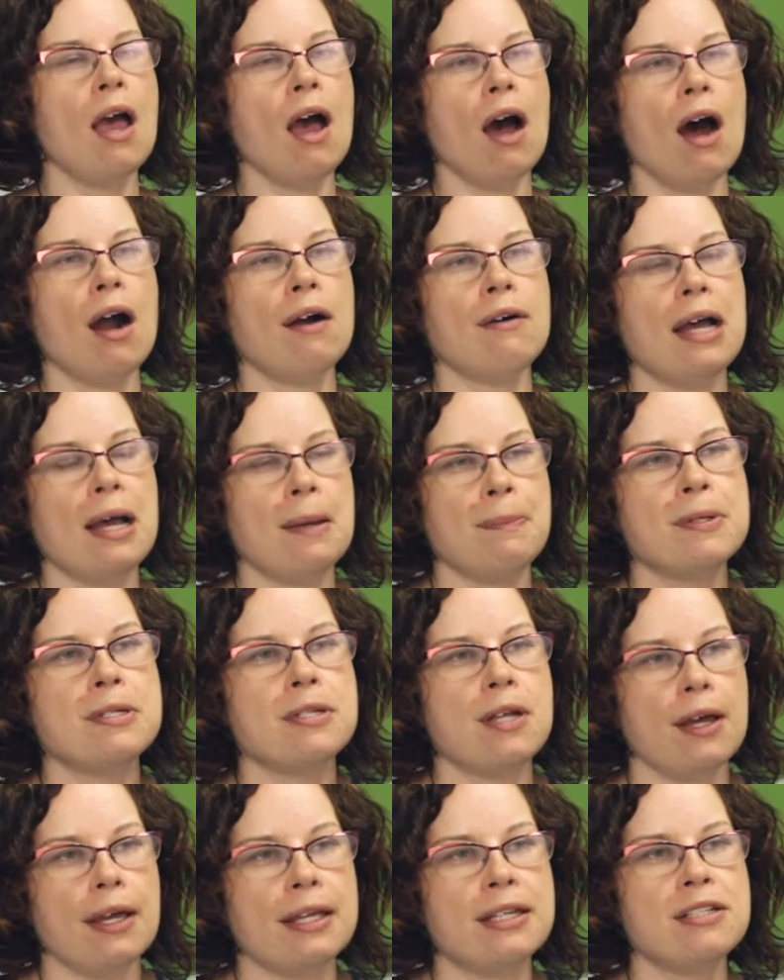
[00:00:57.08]
Our
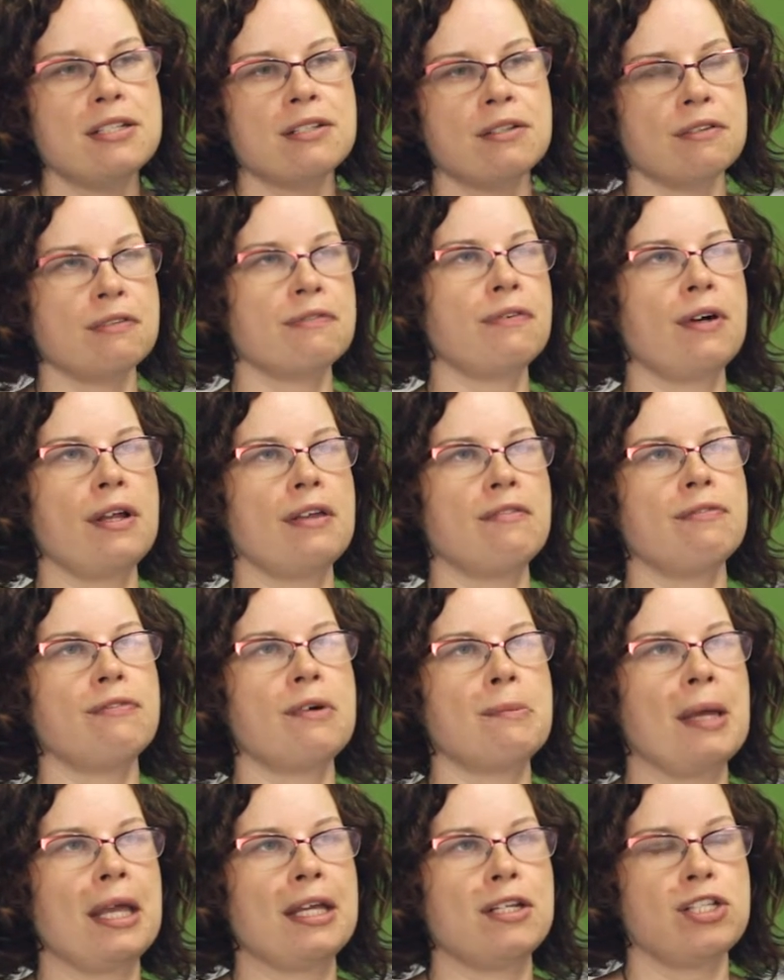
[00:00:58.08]
appetite for
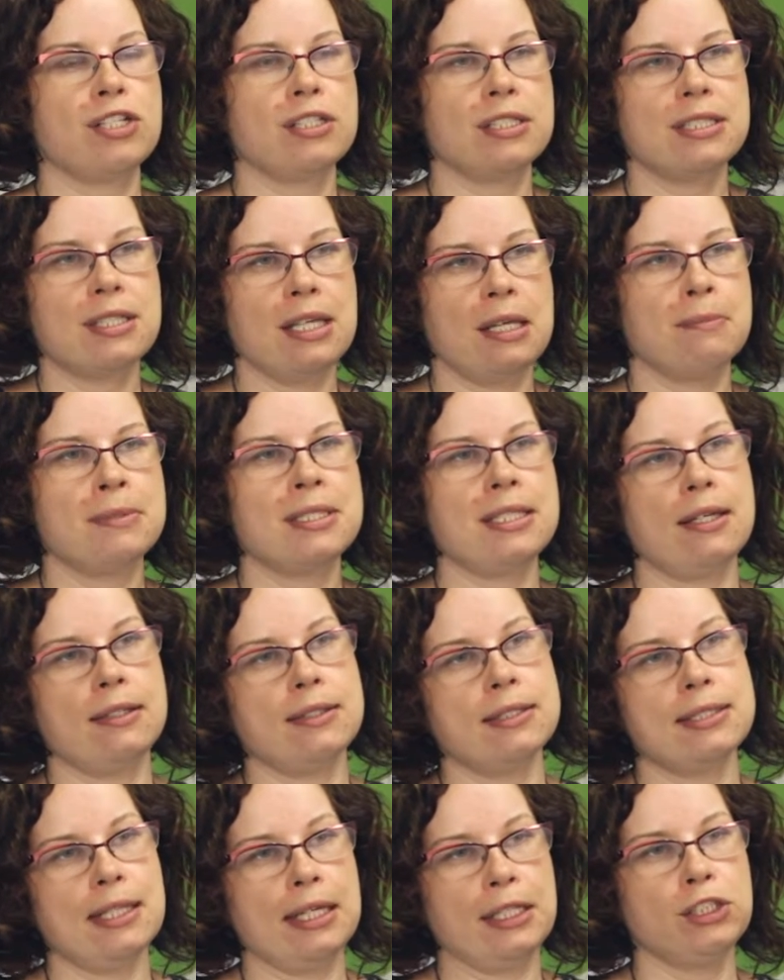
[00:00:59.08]
information seems
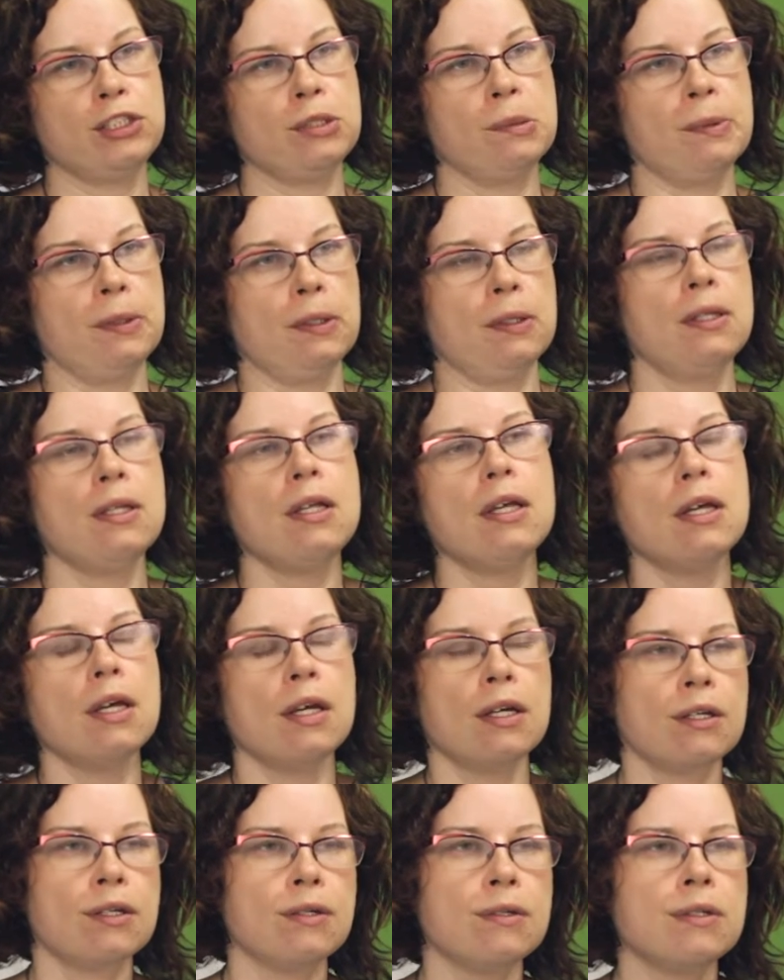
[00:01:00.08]
insatiable.
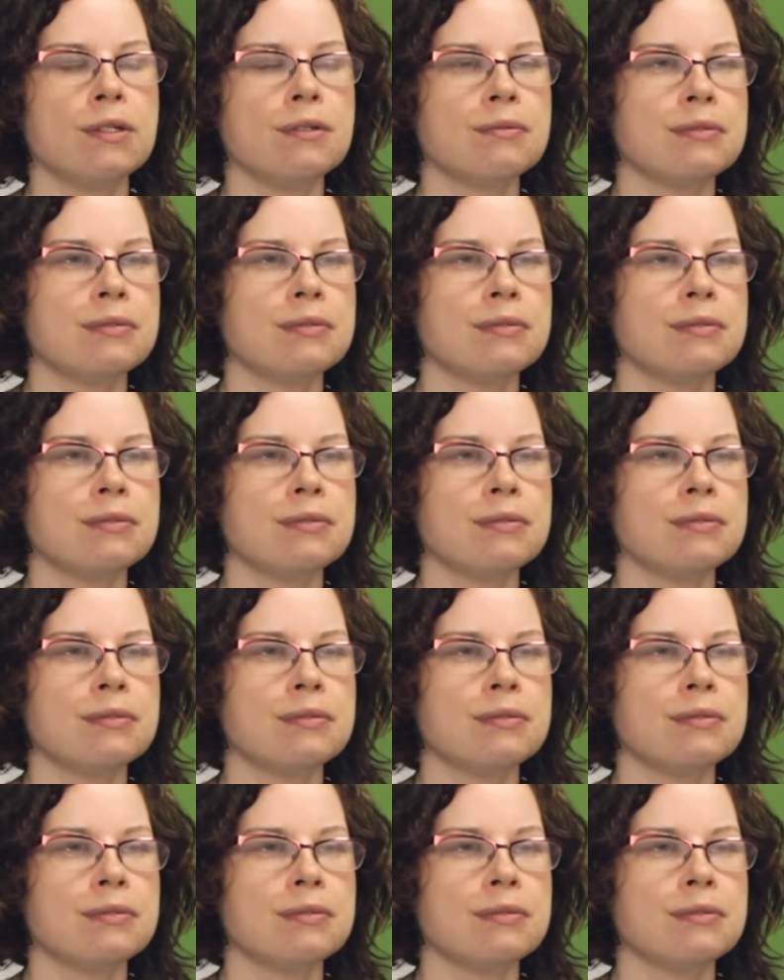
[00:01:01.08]
Google